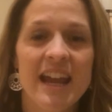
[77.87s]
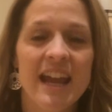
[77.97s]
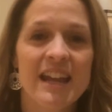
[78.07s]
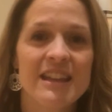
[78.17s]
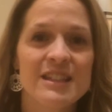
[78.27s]

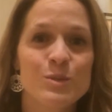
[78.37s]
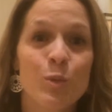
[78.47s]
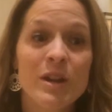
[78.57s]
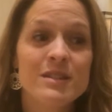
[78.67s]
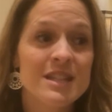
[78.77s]
And this
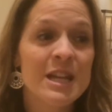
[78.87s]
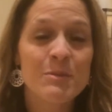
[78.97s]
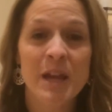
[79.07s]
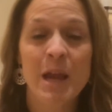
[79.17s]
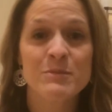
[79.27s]
one
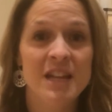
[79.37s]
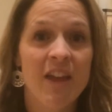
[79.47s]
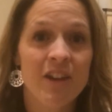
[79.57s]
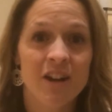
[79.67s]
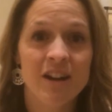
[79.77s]
team came
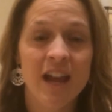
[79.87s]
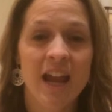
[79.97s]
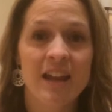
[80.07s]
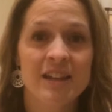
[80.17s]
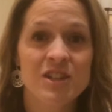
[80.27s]
together
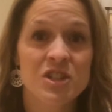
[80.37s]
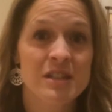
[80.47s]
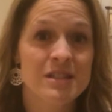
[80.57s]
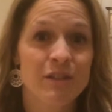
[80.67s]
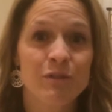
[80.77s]
and in
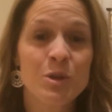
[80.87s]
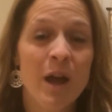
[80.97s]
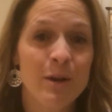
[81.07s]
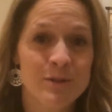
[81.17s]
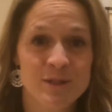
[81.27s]
just a few
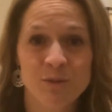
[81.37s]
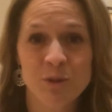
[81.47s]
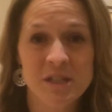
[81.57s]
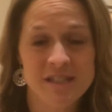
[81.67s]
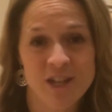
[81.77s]
hours of
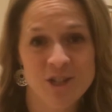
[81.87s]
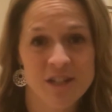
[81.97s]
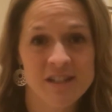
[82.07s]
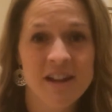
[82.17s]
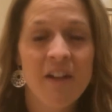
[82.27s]
work
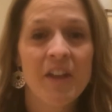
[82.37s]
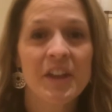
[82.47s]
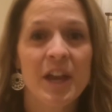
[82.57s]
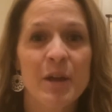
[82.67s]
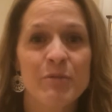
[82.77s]
session,
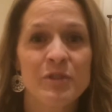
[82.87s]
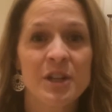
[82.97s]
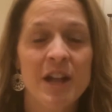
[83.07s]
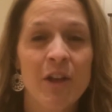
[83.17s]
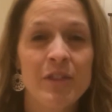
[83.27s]
um,
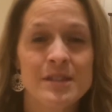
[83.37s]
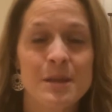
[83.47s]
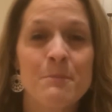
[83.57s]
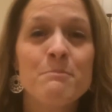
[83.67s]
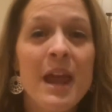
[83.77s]
figured out this
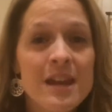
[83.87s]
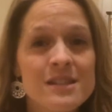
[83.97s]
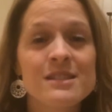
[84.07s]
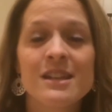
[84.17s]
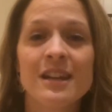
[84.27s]

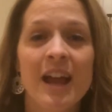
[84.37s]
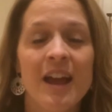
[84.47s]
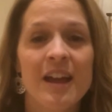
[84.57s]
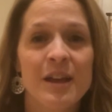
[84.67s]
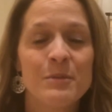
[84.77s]
amazing
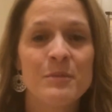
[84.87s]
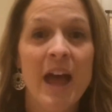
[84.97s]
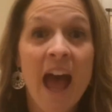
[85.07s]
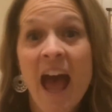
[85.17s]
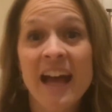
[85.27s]
um,
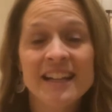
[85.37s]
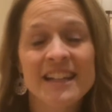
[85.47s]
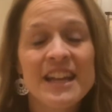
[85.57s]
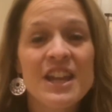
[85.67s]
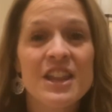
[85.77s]
hack
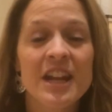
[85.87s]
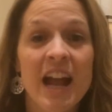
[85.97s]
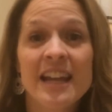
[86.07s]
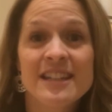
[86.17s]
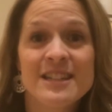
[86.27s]
that
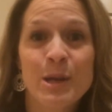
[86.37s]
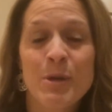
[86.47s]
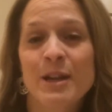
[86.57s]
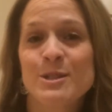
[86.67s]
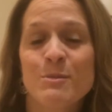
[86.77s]
I can take
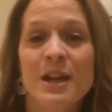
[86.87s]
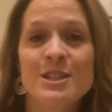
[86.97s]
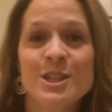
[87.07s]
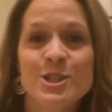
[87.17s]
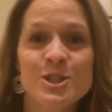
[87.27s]
back to my
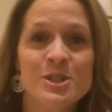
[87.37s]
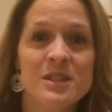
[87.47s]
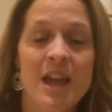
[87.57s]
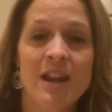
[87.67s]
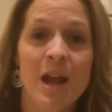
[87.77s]
teachers
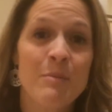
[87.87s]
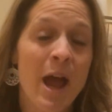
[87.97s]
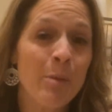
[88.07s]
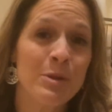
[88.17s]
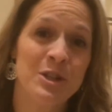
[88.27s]
and I'm
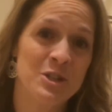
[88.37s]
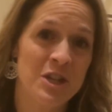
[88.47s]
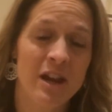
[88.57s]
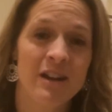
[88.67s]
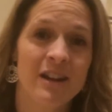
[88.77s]
happy to
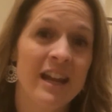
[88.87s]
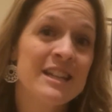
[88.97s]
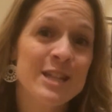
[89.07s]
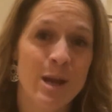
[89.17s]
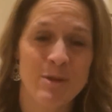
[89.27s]
share
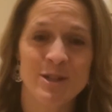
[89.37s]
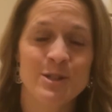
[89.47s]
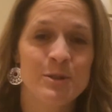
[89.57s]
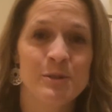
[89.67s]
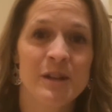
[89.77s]
anytime I
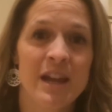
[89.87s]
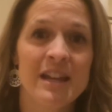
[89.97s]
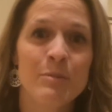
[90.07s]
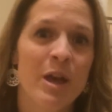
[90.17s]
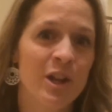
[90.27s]
do
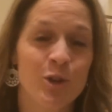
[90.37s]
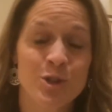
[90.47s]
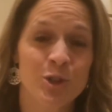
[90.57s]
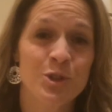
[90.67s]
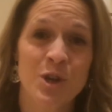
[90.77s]
any
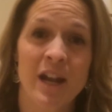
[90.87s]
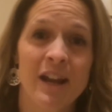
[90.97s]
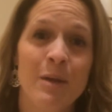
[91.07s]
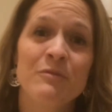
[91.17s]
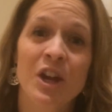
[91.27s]
pedagogical
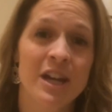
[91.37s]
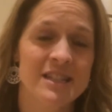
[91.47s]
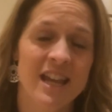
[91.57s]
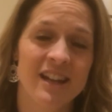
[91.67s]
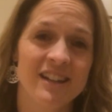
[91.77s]
training. I'm very
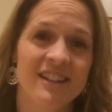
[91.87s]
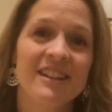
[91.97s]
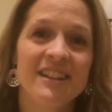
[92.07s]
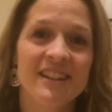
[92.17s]
excited.